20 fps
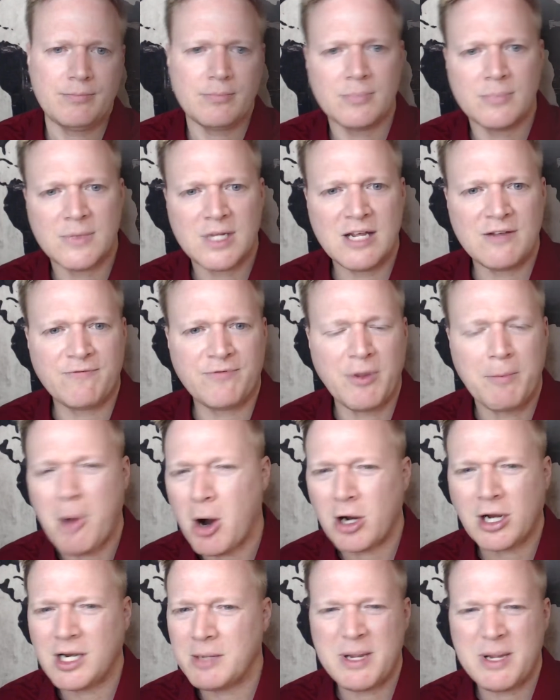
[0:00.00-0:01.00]
If the
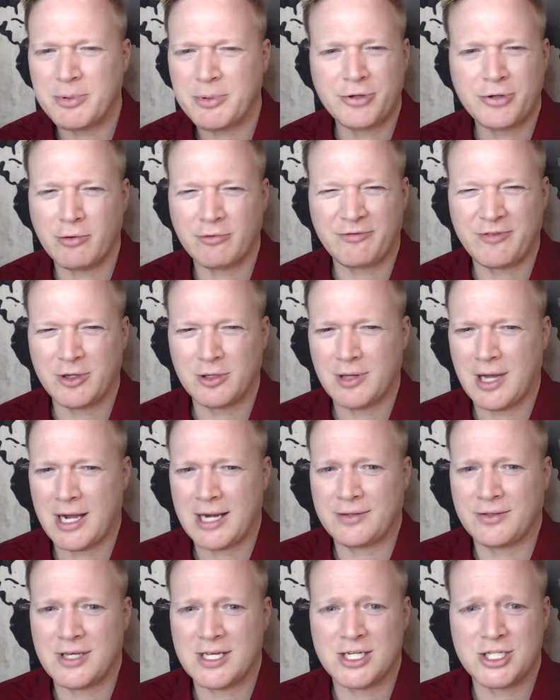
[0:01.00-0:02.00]
marketing people don't feel
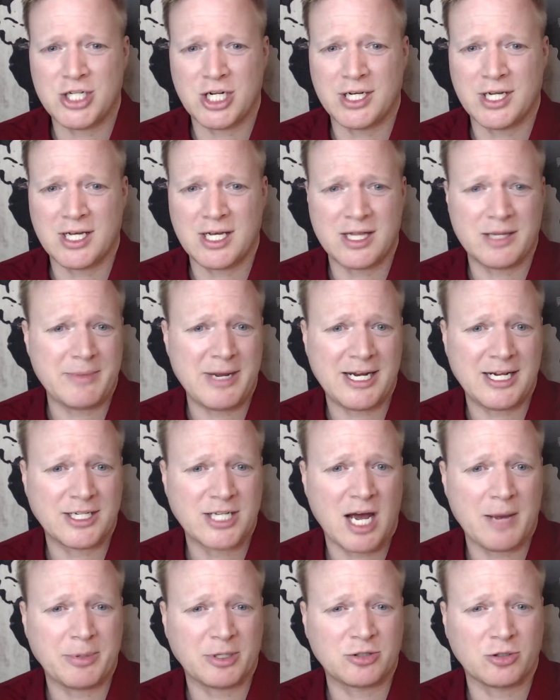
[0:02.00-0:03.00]
like the agenda and the meeting
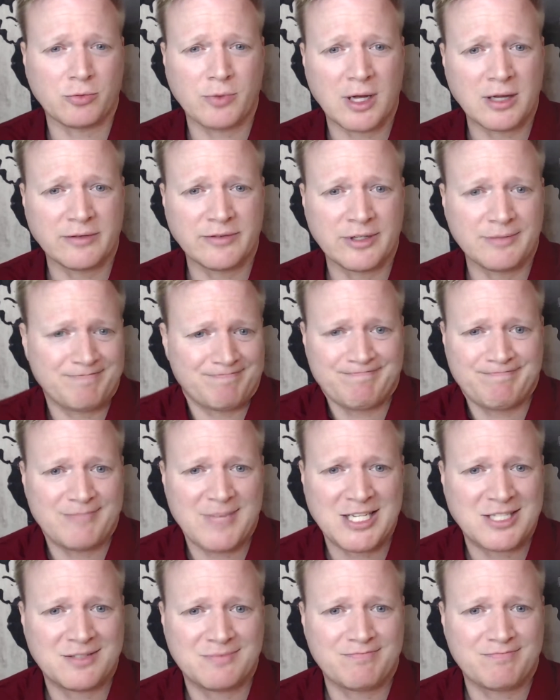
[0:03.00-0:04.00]
topics are relevant,
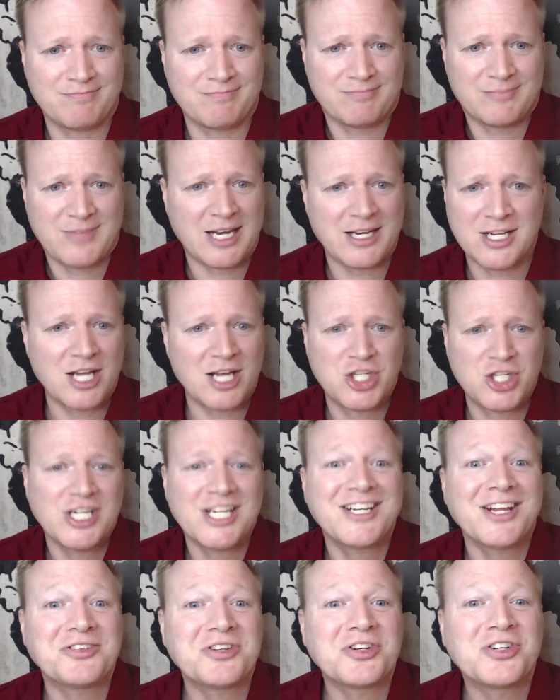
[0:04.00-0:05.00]
that agenda
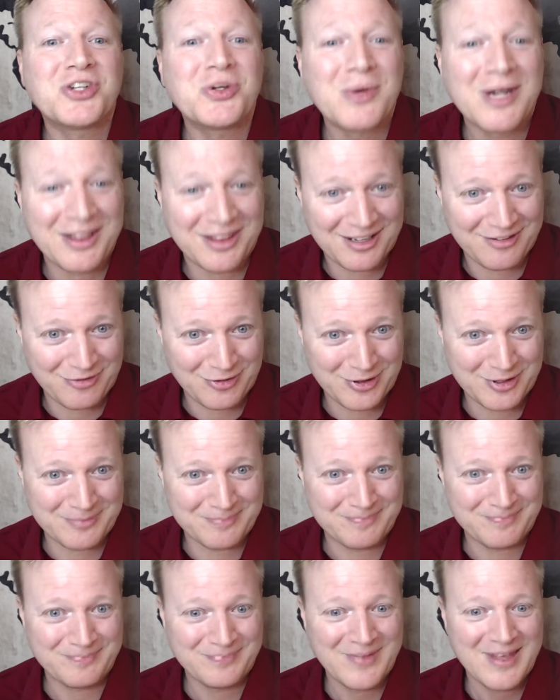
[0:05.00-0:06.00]
doesn't do anything for them.
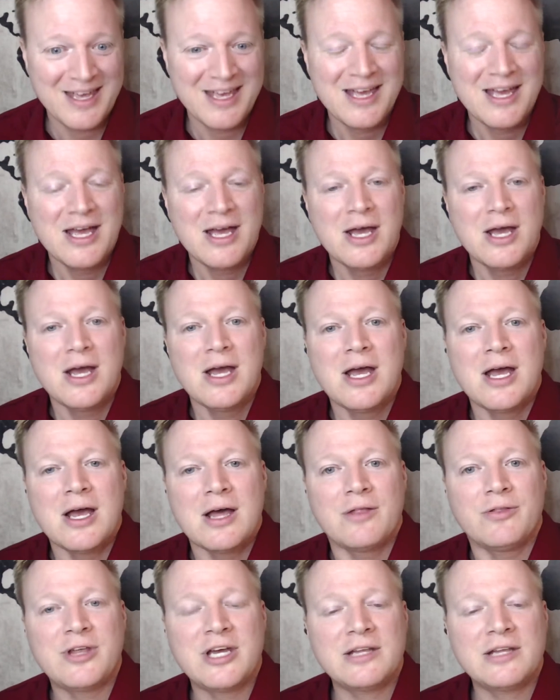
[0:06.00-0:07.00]

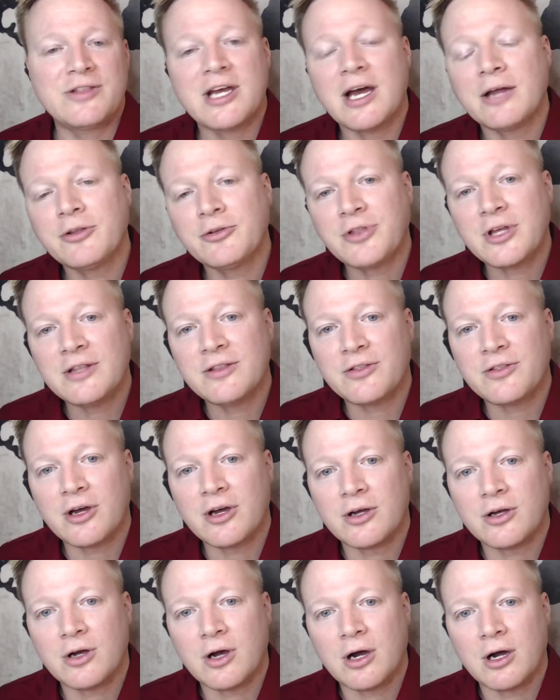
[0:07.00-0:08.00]
The other thing that
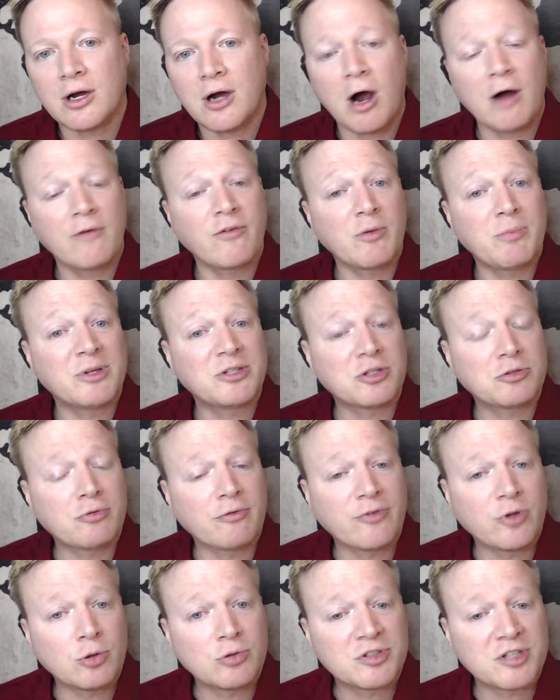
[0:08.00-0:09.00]
the Harvard Business
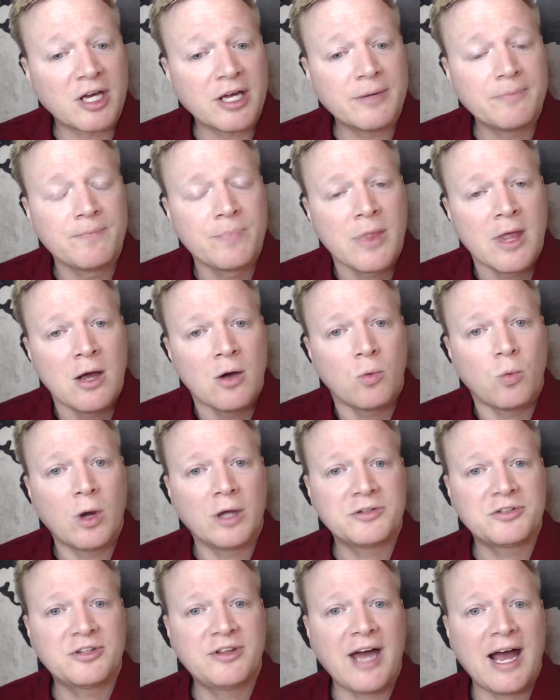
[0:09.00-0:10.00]
Review said
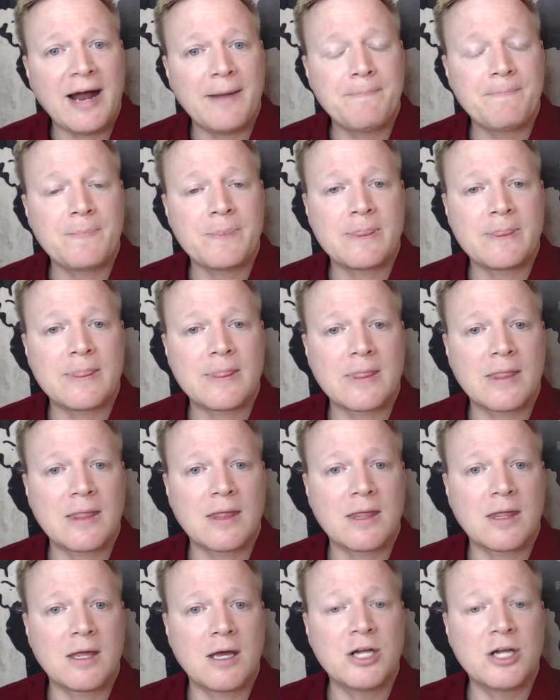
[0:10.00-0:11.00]
was that
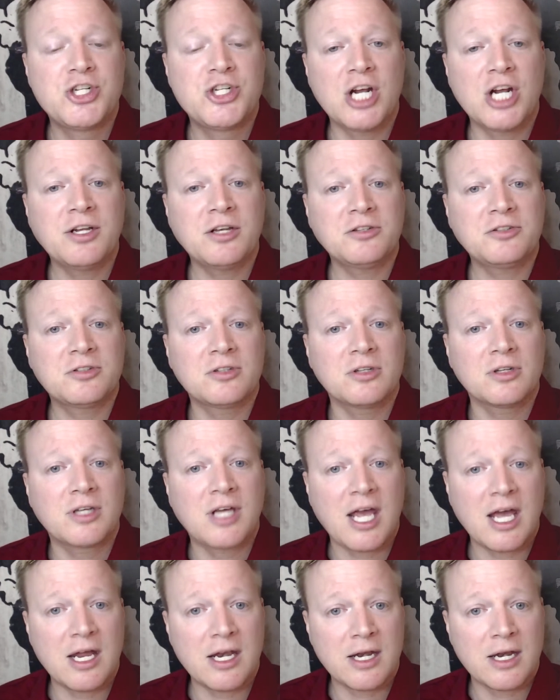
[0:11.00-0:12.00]
agendas
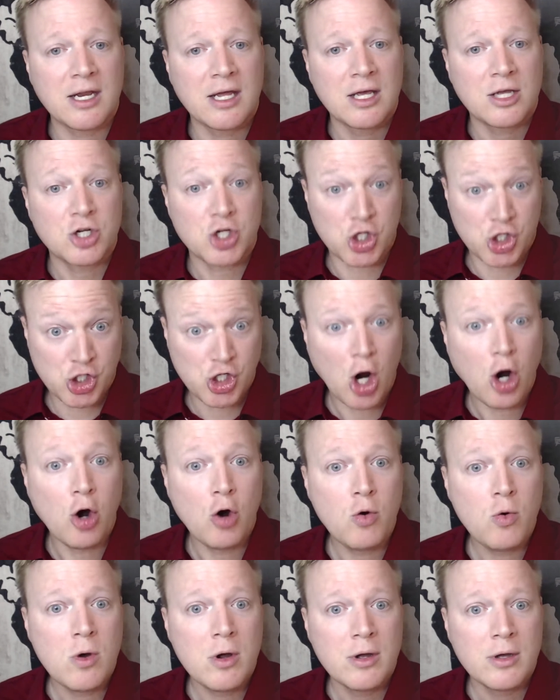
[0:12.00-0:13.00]
can
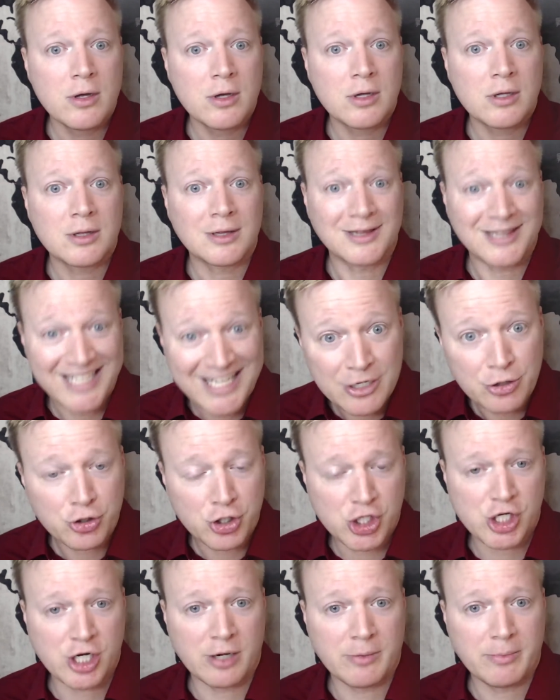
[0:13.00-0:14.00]
show
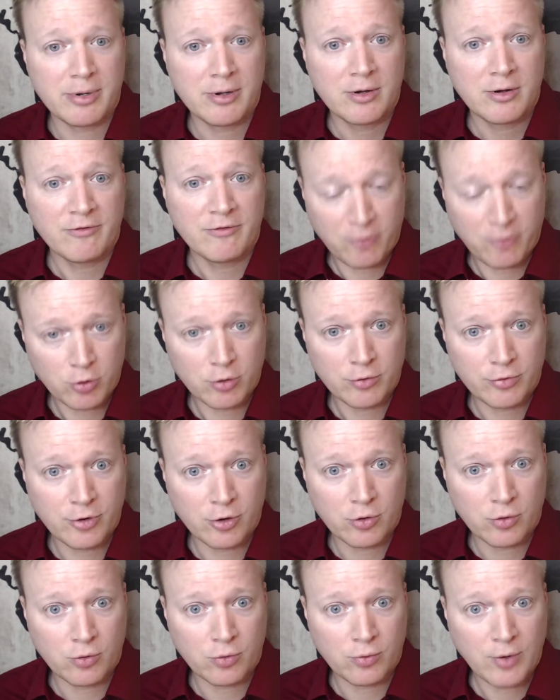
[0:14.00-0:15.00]
leadership for the
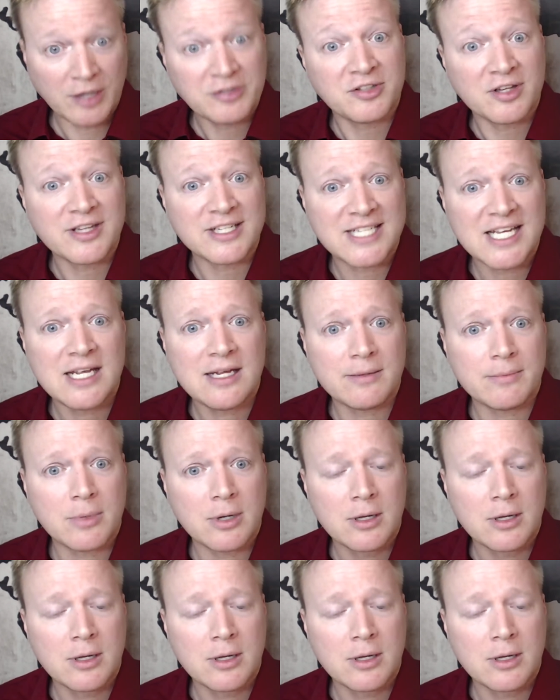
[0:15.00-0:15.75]
rest of the team.